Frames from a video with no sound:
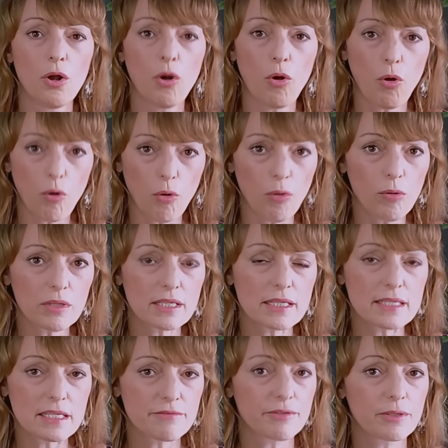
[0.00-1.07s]
hold a
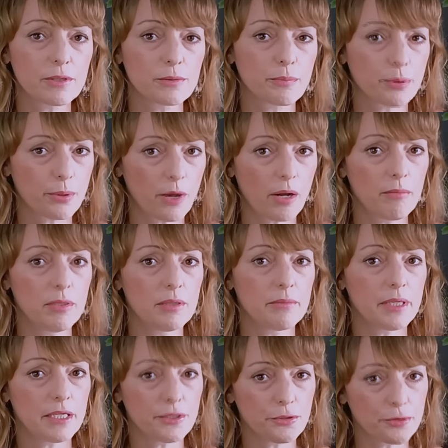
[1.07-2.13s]
difficult problem
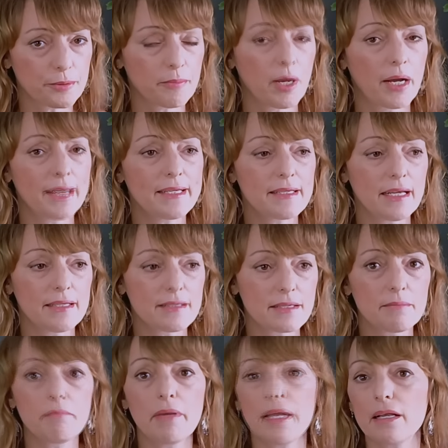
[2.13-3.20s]
in your mind and
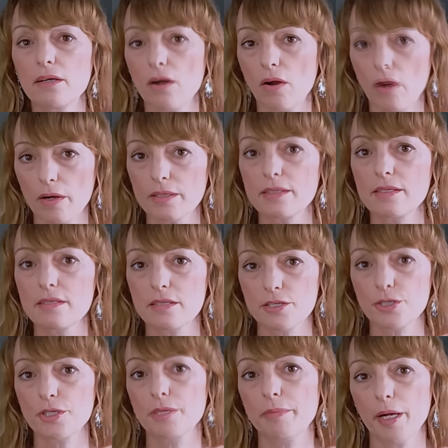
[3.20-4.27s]
to make a hard
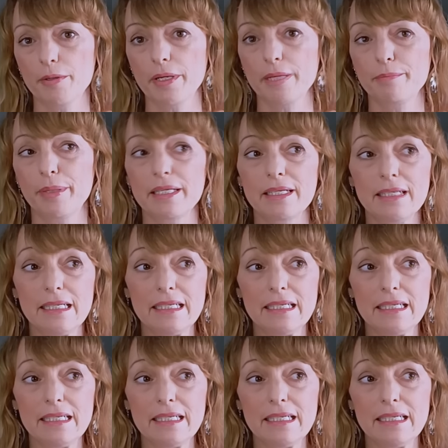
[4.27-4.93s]
decision about it. But